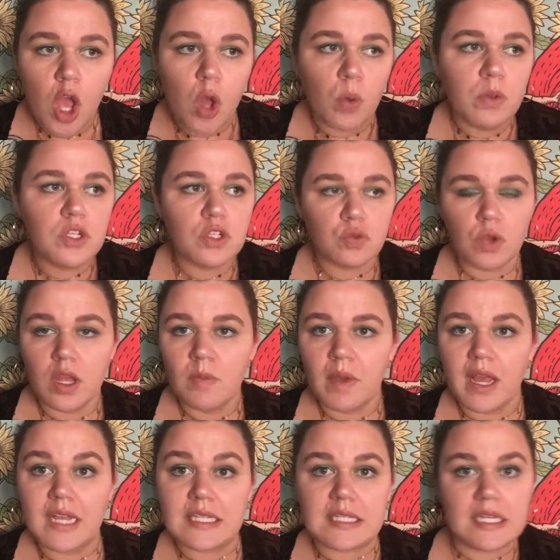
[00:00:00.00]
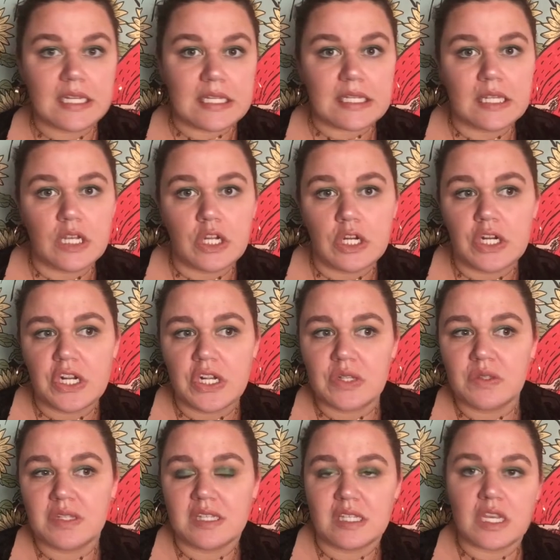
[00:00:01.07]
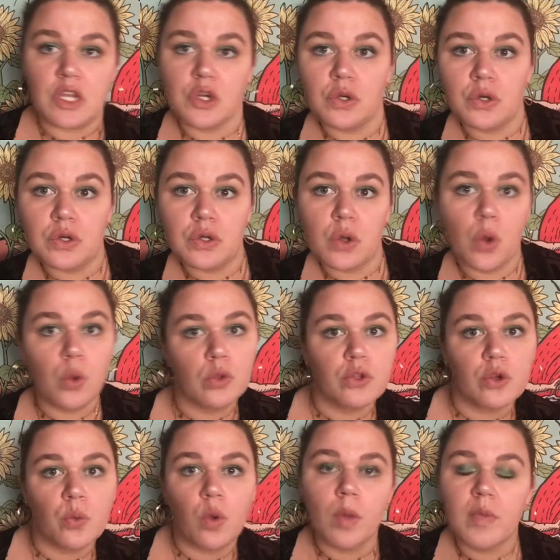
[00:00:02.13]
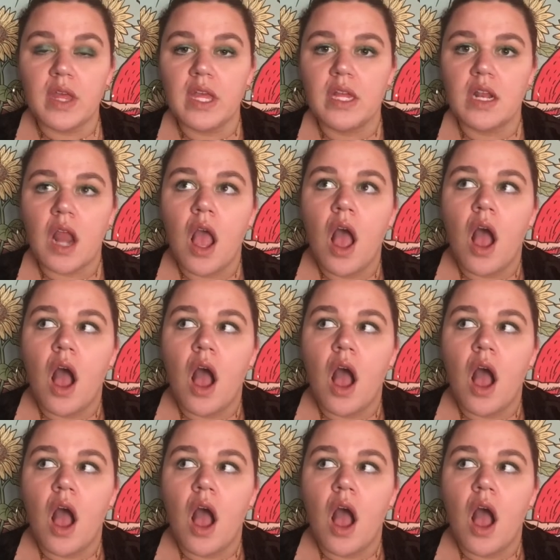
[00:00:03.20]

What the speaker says: which is run by a city slicker, single, older woman